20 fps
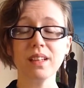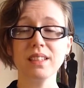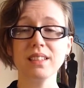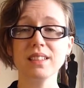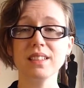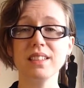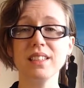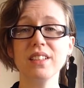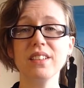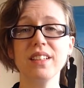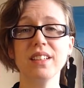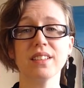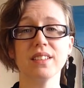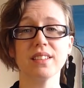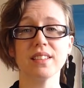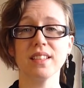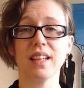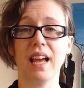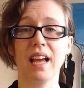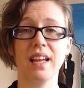
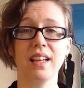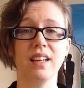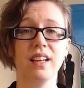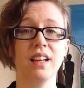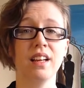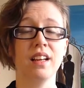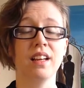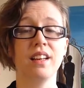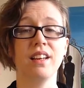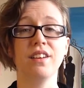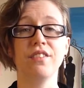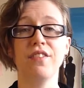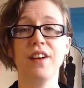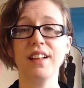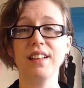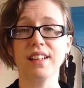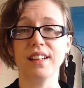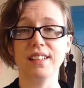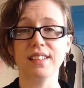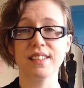serials and
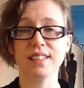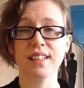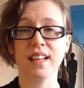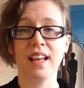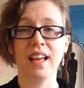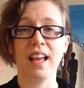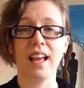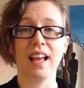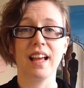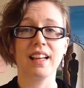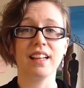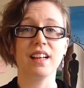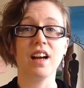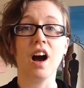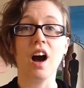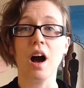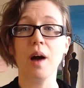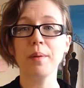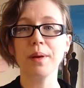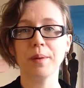novellas and
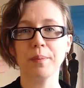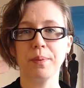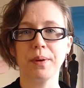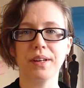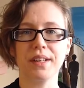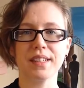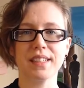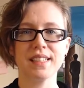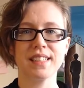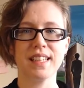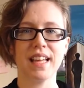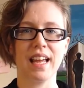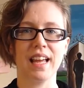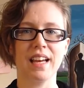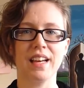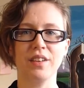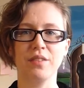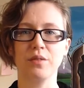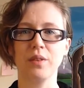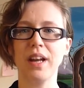comic books
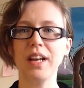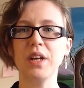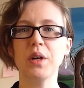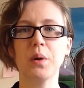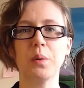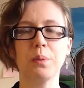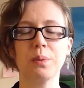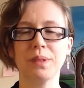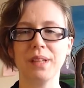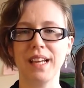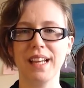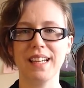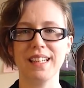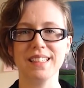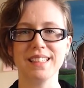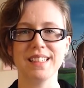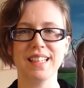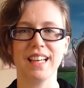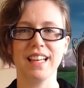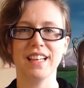and radio
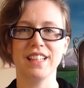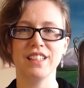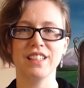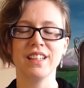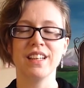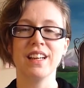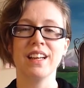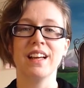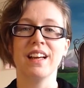plays and